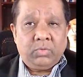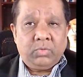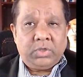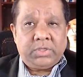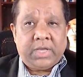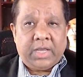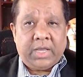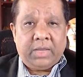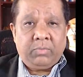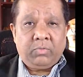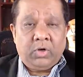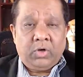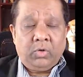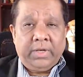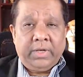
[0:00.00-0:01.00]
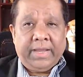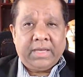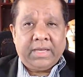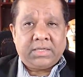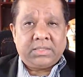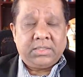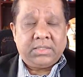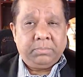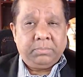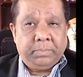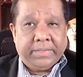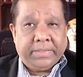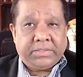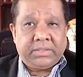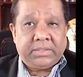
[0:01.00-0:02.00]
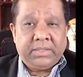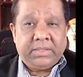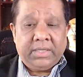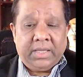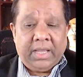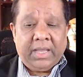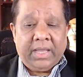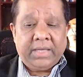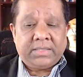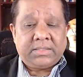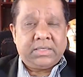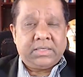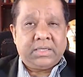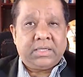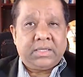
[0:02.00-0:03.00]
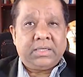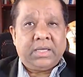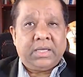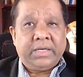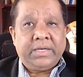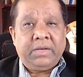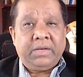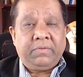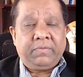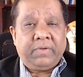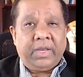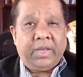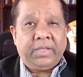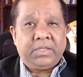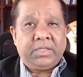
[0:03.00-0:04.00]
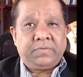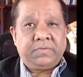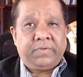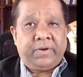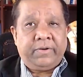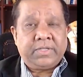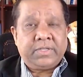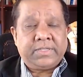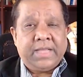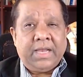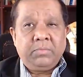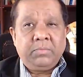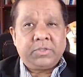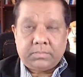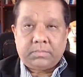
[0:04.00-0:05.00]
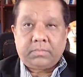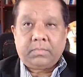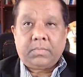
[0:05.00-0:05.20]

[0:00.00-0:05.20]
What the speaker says: with time we'll only get better at identifying these various elements.